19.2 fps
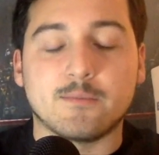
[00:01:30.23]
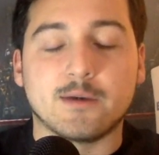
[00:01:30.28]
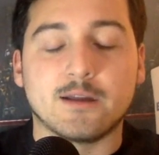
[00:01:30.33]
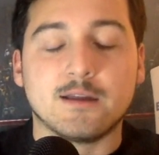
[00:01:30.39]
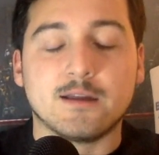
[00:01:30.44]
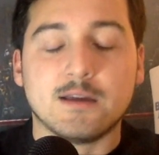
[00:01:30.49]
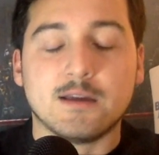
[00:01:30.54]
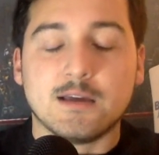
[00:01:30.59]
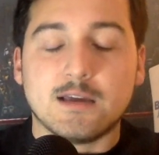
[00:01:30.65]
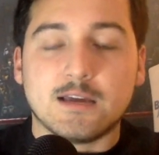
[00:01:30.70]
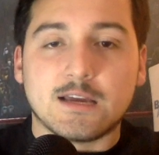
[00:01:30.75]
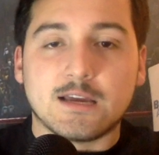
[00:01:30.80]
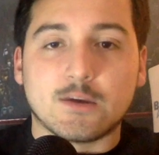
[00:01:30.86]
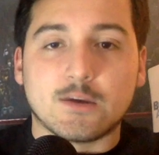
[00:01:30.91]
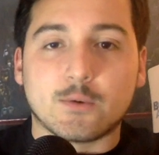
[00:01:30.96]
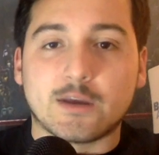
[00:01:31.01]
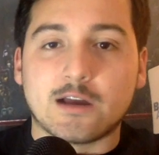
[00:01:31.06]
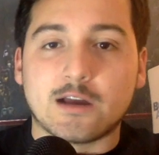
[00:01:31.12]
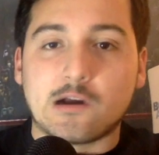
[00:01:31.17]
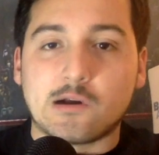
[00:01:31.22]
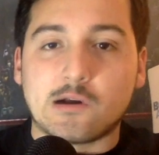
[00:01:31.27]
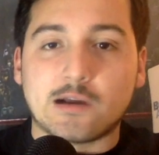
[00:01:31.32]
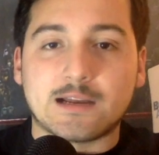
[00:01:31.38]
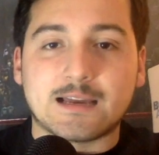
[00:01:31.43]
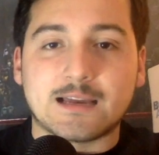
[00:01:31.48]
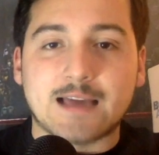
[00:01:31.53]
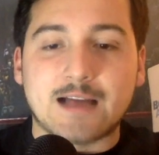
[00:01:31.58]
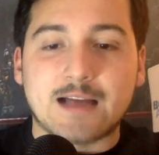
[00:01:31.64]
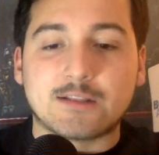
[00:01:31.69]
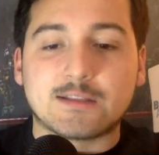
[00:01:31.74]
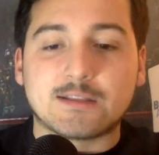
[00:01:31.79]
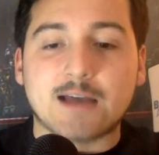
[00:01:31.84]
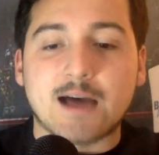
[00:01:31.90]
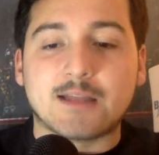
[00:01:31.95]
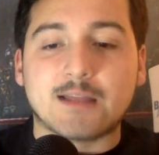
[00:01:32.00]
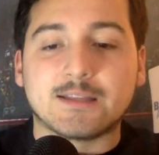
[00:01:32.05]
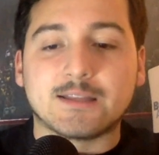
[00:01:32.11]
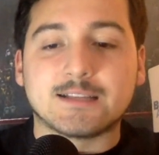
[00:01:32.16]
But here we go. We're going to count
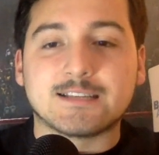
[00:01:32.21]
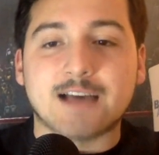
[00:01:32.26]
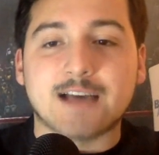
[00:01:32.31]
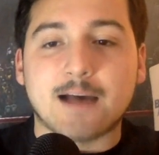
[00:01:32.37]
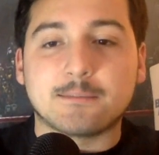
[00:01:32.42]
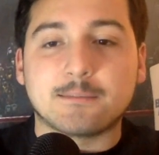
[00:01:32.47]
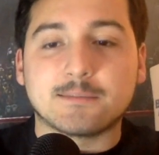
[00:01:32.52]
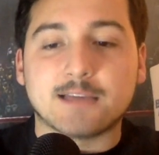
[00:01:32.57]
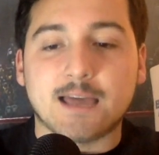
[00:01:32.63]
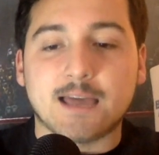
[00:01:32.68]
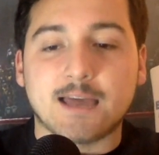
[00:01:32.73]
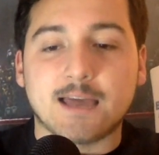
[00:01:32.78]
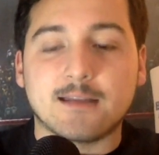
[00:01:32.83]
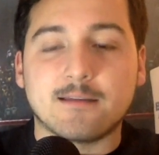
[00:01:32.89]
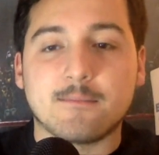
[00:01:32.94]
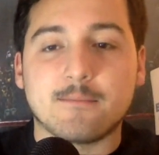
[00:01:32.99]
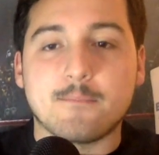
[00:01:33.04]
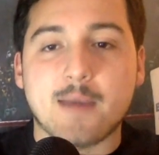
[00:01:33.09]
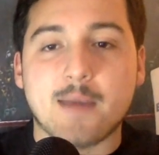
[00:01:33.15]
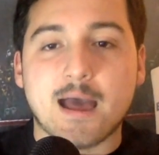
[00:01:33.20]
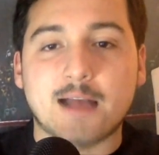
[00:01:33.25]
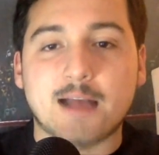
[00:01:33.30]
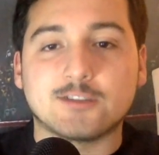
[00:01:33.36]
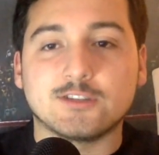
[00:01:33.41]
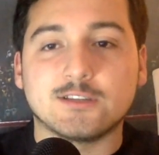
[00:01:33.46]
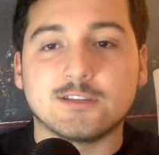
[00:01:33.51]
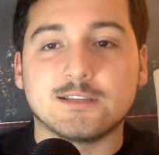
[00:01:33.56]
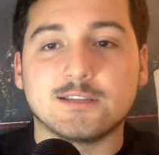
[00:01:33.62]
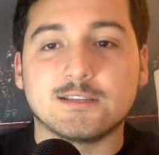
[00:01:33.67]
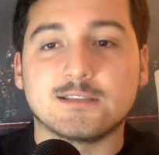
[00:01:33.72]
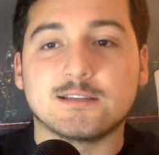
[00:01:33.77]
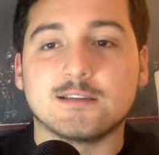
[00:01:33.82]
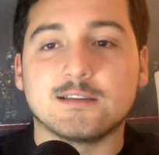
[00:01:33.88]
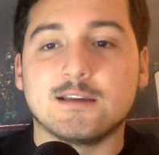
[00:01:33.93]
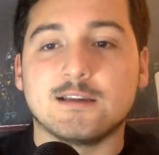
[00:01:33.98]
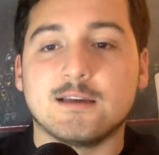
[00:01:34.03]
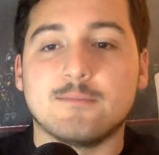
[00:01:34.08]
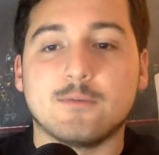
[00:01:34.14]
down the top 10
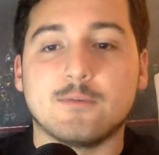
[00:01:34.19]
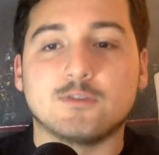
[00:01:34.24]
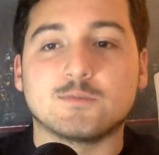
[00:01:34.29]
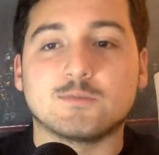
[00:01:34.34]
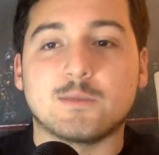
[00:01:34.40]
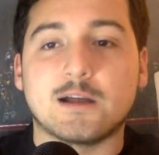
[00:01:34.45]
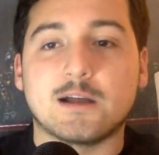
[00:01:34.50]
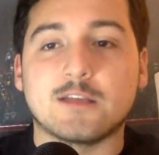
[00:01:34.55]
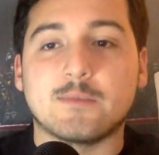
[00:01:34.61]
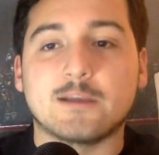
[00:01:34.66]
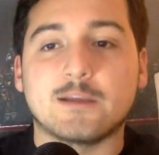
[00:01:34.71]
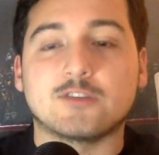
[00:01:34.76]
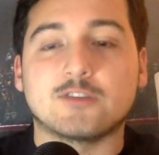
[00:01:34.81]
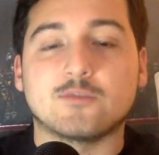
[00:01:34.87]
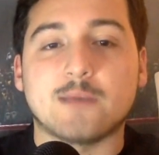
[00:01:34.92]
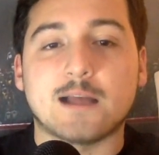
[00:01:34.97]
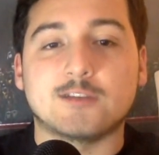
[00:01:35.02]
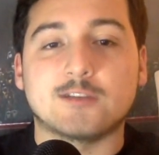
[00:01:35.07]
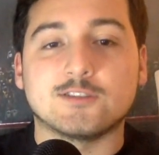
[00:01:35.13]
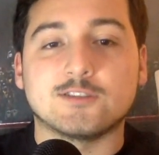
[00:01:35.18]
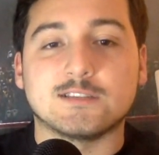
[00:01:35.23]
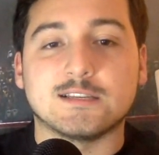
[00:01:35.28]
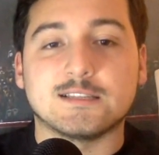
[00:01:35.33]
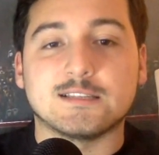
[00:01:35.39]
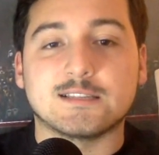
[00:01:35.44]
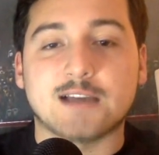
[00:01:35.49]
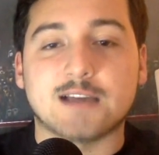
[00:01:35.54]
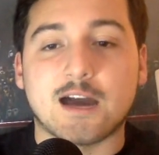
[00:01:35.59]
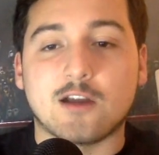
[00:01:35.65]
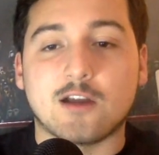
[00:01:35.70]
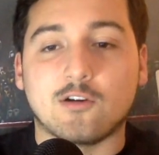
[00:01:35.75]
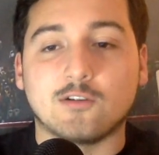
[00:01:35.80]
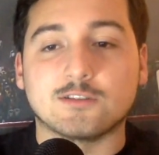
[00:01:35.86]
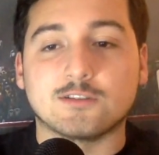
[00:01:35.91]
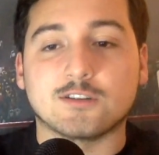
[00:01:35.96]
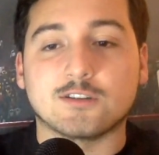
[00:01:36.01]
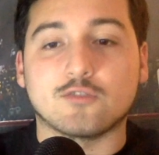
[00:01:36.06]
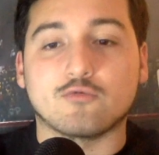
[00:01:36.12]
matches, most monumental matches in Scott
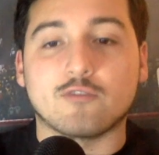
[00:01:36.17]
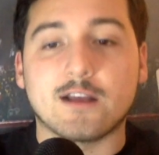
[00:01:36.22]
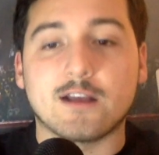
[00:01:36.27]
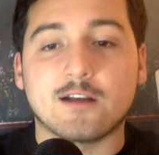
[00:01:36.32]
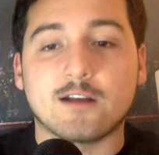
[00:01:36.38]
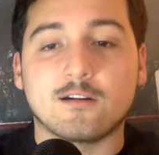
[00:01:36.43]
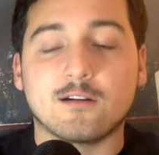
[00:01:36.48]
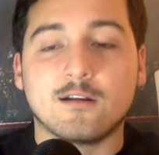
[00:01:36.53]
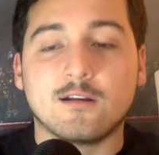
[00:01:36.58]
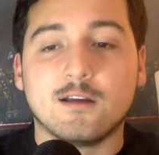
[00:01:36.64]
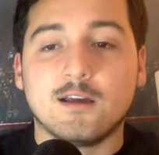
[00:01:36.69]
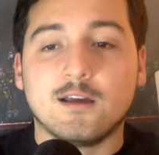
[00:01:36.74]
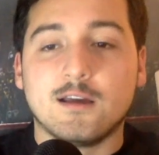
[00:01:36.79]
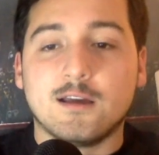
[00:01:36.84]
Hall's career.